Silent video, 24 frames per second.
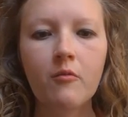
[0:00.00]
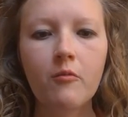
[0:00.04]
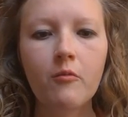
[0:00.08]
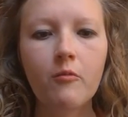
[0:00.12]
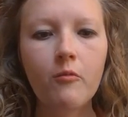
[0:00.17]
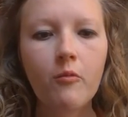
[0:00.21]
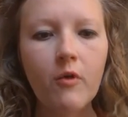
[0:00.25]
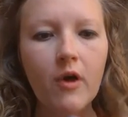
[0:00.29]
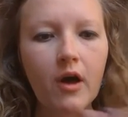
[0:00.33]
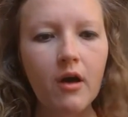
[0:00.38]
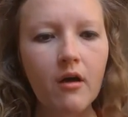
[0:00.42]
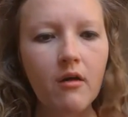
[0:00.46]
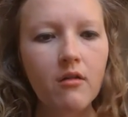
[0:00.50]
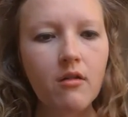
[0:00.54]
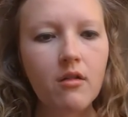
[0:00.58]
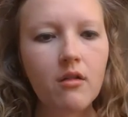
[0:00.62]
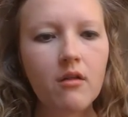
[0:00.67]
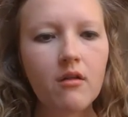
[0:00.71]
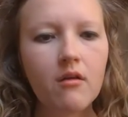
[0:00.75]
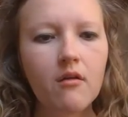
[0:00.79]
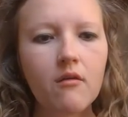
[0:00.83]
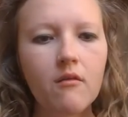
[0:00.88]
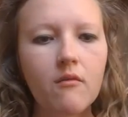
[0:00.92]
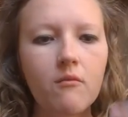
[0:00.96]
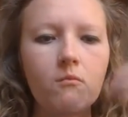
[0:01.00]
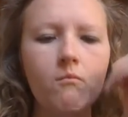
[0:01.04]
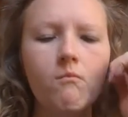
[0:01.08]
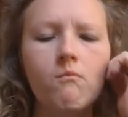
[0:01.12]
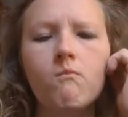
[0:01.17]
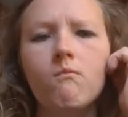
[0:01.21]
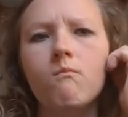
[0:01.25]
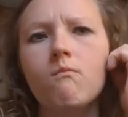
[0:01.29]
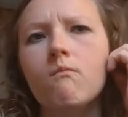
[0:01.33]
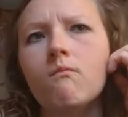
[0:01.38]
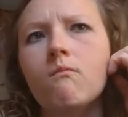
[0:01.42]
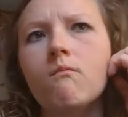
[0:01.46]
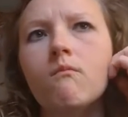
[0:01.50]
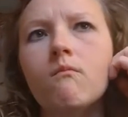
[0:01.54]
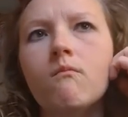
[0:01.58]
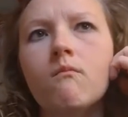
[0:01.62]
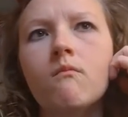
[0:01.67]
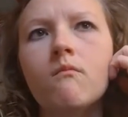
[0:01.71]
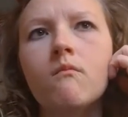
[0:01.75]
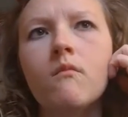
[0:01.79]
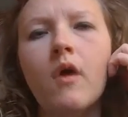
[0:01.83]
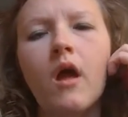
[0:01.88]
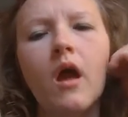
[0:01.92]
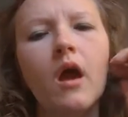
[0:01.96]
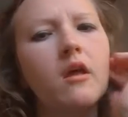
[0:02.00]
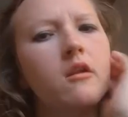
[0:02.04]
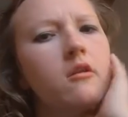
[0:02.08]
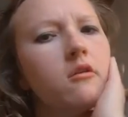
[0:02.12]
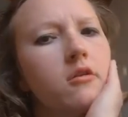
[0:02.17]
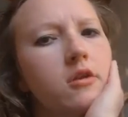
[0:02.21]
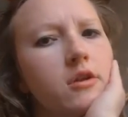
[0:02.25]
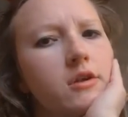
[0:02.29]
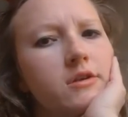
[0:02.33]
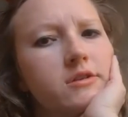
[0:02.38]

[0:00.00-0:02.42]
Well, I don't